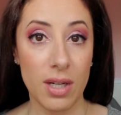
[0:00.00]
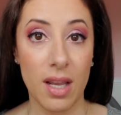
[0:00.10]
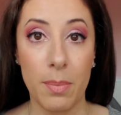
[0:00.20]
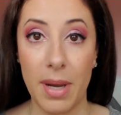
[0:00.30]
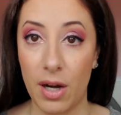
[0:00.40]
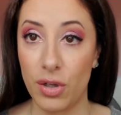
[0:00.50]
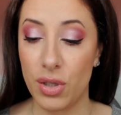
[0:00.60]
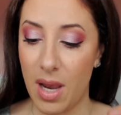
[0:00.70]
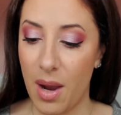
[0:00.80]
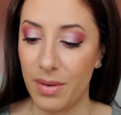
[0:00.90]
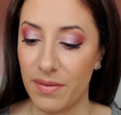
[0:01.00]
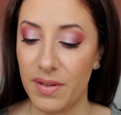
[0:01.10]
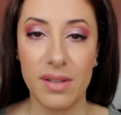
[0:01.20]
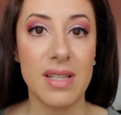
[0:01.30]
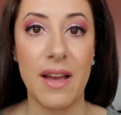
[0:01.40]
compared to how it
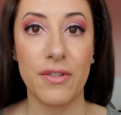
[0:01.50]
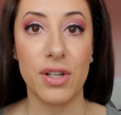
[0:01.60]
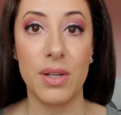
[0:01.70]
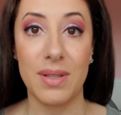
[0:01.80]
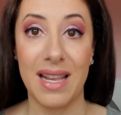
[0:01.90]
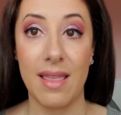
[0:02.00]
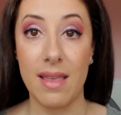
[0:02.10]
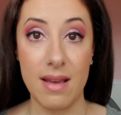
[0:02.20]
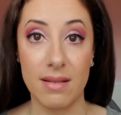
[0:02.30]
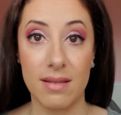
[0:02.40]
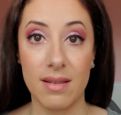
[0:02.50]
feels after using this.